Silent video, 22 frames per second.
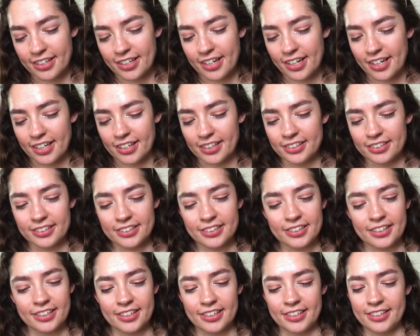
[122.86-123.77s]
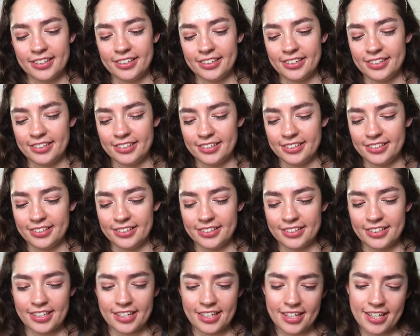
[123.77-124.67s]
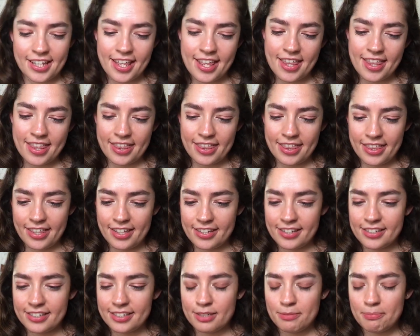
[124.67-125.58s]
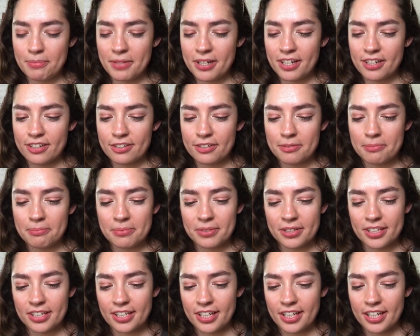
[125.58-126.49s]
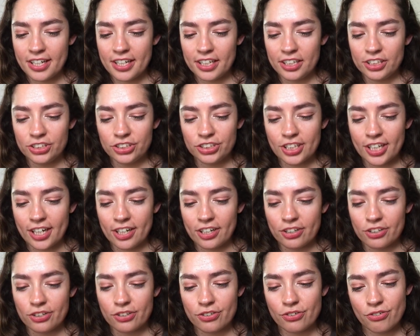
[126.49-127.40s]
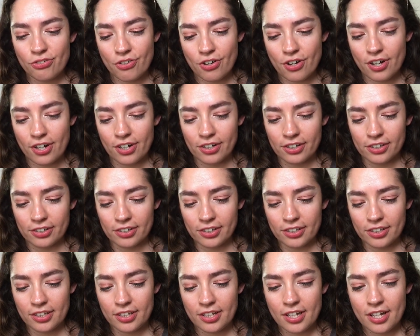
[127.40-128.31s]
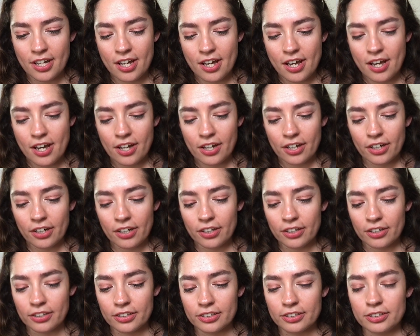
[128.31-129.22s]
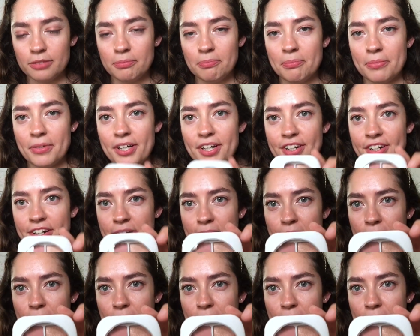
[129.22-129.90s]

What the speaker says: got is this Petal Plaid Shadow Quad called Very